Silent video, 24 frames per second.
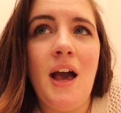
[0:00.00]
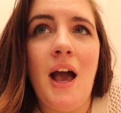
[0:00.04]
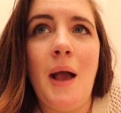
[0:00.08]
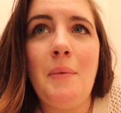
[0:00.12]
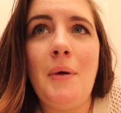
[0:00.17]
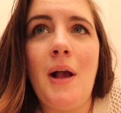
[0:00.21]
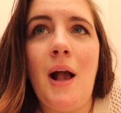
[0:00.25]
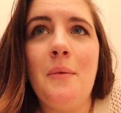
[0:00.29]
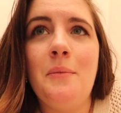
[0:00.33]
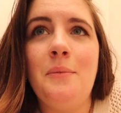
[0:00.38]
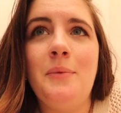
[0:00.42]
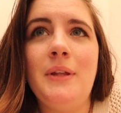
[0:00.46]
I
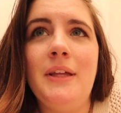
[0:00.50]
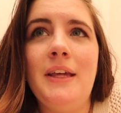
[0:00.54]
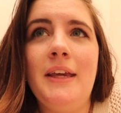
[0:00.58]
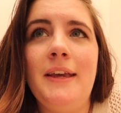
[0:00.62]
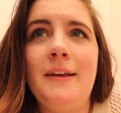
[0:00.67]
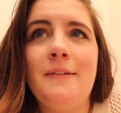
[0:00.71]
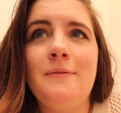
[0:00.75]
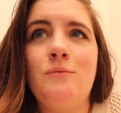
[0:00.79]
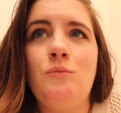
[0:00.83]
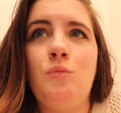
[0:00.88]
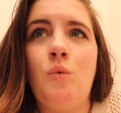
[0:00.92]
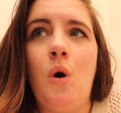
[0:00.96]

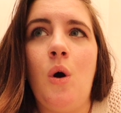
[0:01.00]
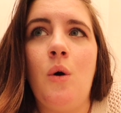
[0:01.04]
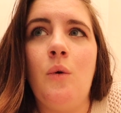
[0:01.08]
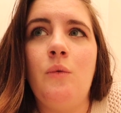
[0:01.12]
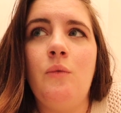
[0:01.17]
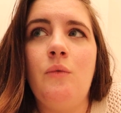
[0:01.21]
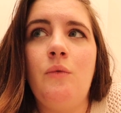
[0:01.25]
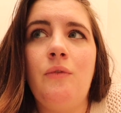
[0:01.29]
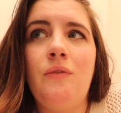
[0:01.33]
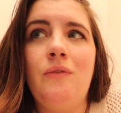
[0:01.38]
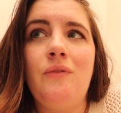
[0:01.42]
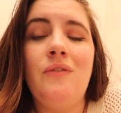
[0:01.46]
probably
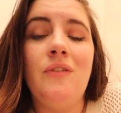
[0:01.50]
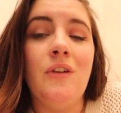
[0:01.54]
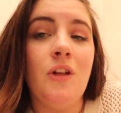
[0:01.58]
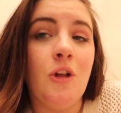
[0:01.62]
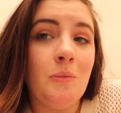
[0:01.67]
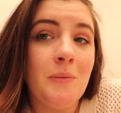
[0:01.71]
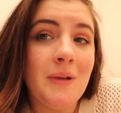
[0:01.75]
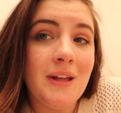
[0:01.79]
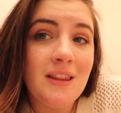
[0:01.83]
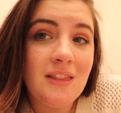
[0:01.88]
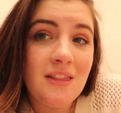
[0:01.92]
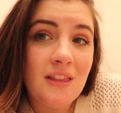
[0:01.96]
won't
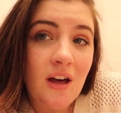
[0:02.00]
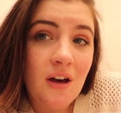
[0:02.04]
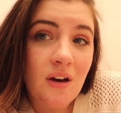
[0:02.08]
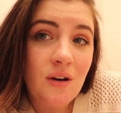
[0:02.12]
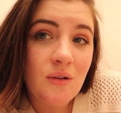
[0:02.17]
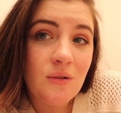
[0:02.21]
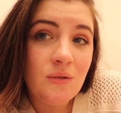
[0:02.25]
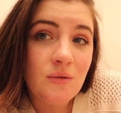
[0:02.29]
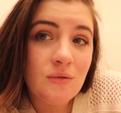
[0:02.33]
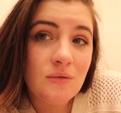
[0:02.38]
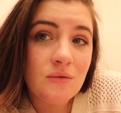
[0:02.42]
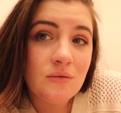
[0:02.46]
film it
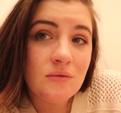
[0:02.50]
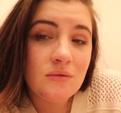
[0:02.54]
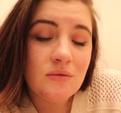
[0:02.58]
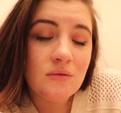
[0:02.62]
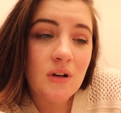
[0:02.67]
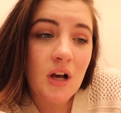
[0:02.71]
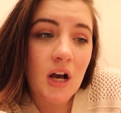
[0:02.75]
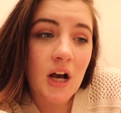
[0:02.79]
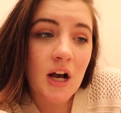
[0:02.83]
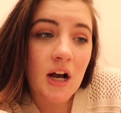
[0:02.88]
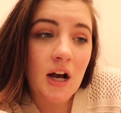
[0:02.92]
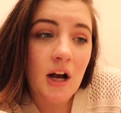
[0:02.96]
though.
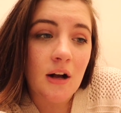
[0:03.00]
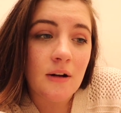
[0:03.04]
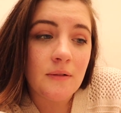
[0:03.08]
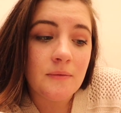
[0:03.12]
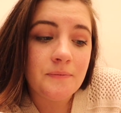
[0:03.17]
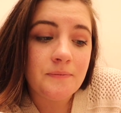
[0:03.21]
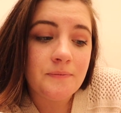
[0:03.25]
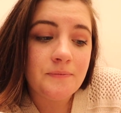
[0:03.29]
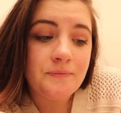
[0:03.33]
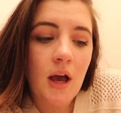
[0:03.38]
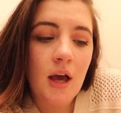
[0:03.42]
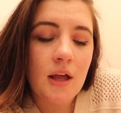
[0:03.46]

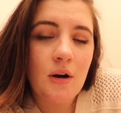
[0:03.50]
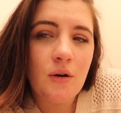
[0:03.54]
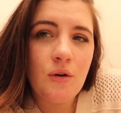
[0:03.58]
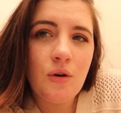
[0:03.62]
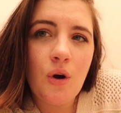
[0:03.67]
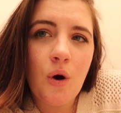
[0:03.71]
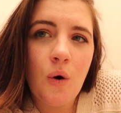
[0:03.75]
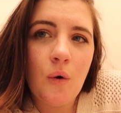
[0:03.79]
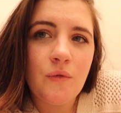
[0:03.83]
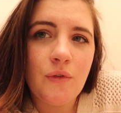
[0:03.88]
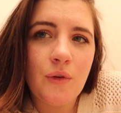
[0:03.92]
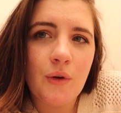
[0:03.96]
Um, I don't
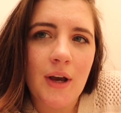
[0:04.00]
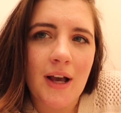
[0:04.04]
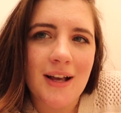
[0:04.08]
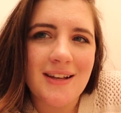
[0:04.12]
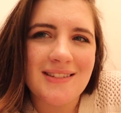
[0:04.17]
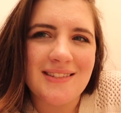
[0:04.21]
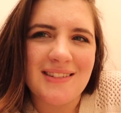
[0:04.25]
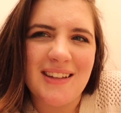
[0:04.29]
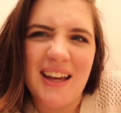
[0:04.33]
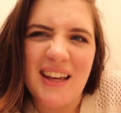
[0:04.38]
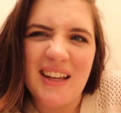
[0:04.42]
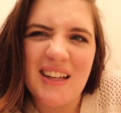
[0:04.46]
know if you
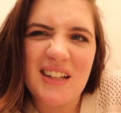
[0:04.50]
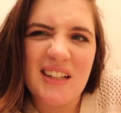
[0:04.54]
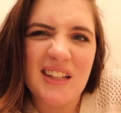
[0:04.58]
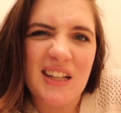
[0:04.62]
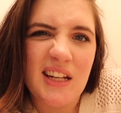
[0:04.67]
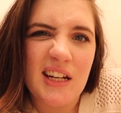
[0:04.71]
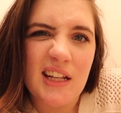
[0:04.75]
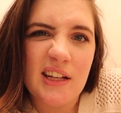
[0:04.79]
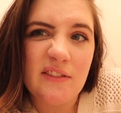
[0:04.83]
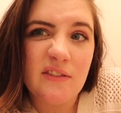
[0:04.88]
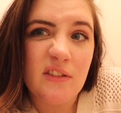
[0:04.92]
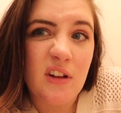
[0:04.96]
guys like
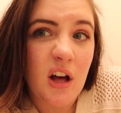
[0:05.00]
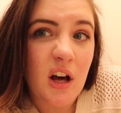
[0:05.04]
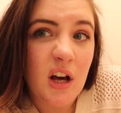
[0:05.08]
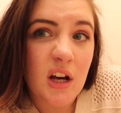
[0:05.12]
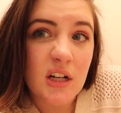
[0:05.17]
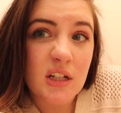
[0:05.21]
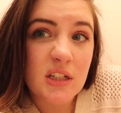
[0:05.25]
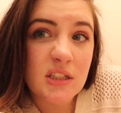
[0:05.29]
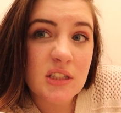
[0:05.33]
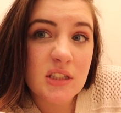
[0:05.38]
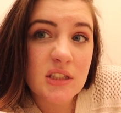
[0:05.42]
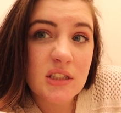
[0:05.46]
cleaning
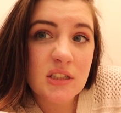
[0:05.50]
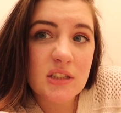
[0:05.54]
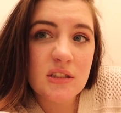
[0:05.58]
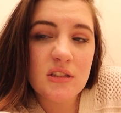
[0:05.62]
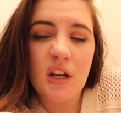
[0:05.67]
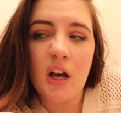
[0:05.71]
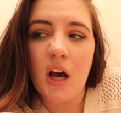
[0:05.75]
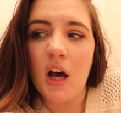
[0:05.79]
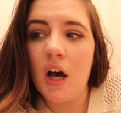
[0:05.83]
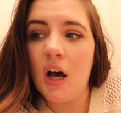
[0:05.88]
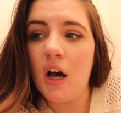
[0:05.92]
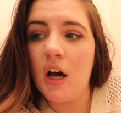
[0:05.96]
vlogs.
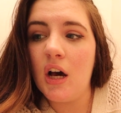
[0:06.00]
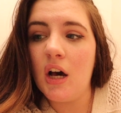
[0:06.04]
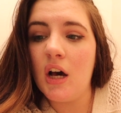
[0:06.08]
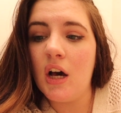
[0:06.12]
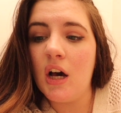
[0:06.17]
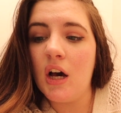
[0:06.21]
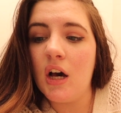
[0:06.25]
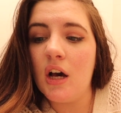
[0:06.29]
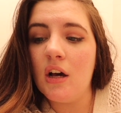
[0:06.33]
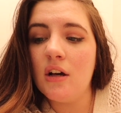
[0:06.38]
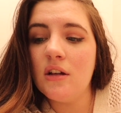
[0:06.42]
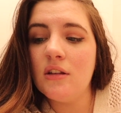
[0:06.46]

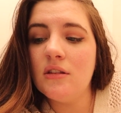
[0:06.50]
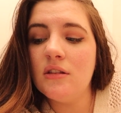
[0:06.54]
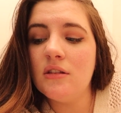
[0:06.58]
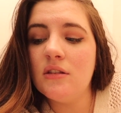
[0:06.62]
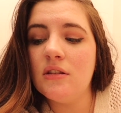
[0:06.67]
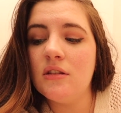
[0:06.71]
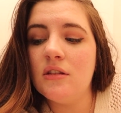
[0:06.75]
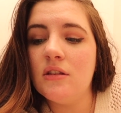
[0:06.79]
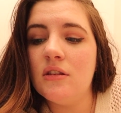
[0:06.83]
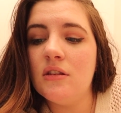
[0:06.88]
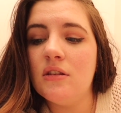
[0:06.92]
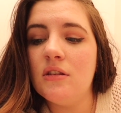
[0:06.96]
Uh,
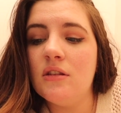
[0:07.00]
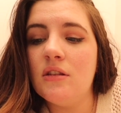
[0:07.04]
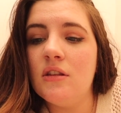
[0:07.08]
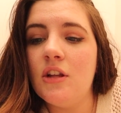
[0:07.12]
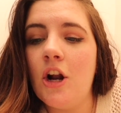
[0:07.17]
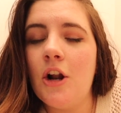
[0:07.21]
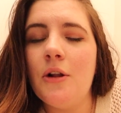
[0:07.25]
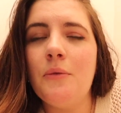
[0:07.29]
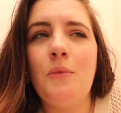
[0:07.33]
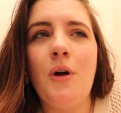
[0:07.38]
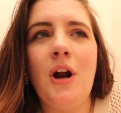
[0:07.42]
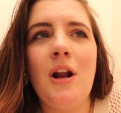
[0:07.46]

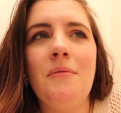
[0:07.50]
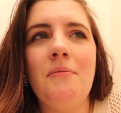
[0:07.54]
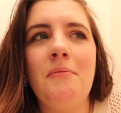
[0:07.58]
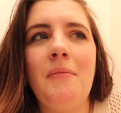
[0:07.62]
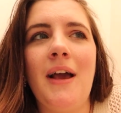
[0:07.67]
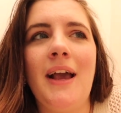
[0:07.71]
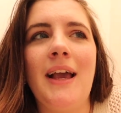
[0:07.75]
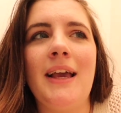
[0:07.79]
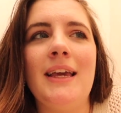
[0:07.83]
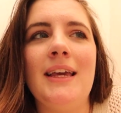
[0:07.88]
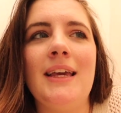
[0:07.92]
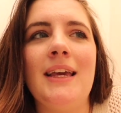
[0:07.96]
they're one of
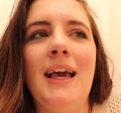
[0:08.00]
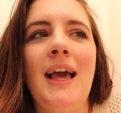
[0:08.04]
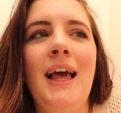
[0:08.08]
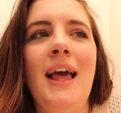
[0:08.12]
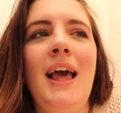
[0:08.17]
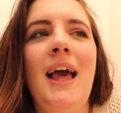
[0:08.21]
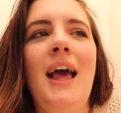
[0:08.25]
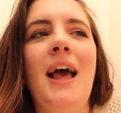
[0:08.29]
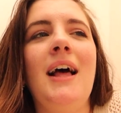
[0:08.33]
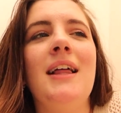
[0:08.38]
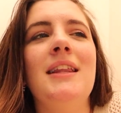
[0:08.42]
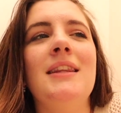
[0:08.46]
my
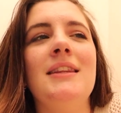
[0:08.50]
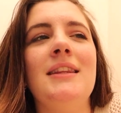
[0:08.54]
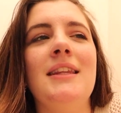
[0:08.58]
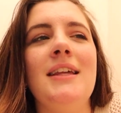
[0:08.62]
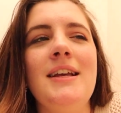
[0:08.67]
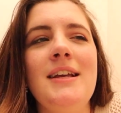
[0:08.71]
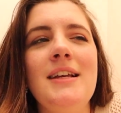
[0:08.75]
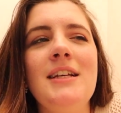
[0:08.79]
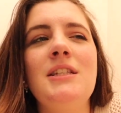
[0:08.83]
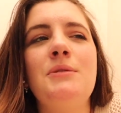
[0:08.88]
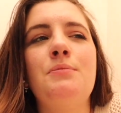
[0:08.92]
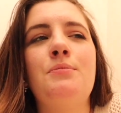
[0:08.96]

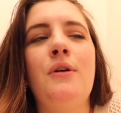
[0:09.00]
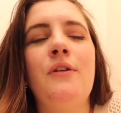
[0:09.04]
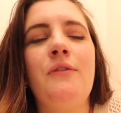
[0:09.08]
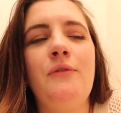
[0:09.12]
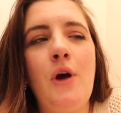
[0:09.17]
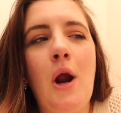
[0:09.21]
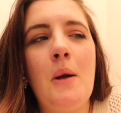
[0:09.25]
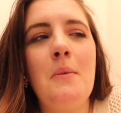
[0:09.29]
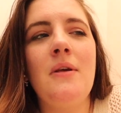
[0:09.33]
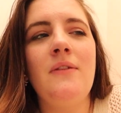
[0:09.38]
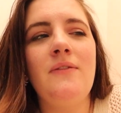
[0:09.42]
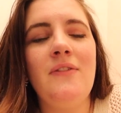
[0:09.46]
least
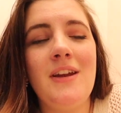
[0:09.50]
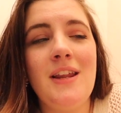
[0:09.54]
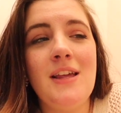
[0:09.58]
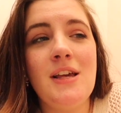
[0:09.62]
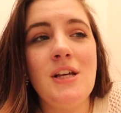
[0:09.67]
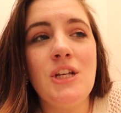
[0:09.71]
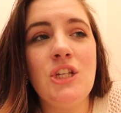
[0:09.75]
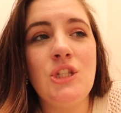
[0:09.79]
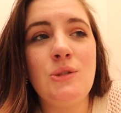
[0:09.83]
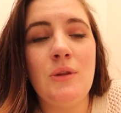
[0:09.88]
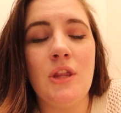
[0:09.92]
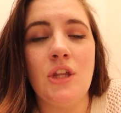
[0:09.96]
performing
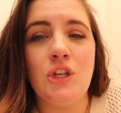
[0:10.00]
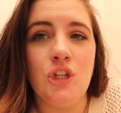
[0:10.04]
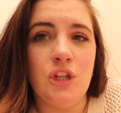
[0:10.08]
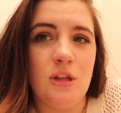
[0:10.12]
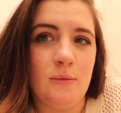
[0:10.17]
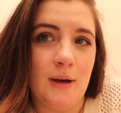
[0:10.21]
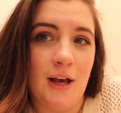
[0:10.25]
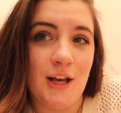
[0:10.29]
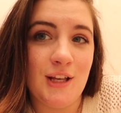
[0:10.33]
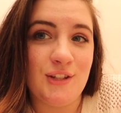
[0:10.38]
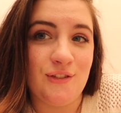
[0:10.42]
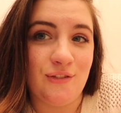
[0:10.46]
videos, so they do the
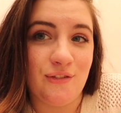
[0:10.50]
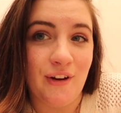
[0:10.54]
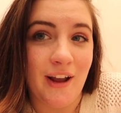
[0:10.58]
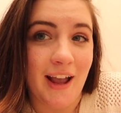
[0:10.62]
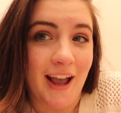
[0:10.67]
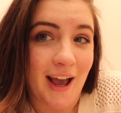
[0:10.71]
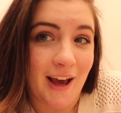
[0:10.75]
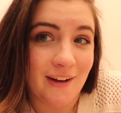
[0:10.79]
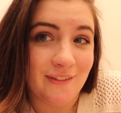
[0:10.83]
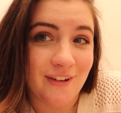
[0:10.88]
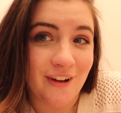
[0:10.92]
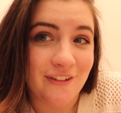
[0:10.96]
best for
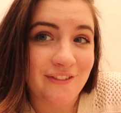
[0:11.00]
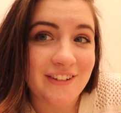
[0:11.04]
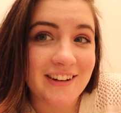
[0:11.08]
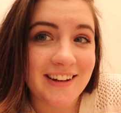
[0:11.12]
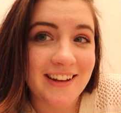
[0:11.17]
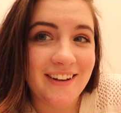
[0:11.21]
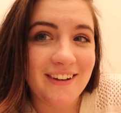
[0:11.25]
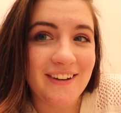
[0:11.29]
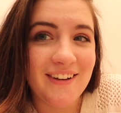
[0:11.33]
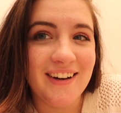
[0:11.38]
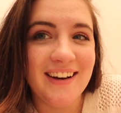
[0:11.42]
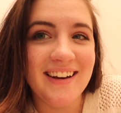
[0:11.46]
ad
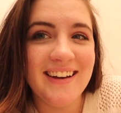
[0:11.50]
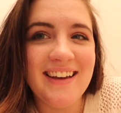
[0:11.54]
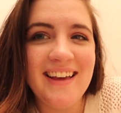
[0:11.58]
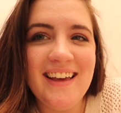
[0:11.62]
revenue.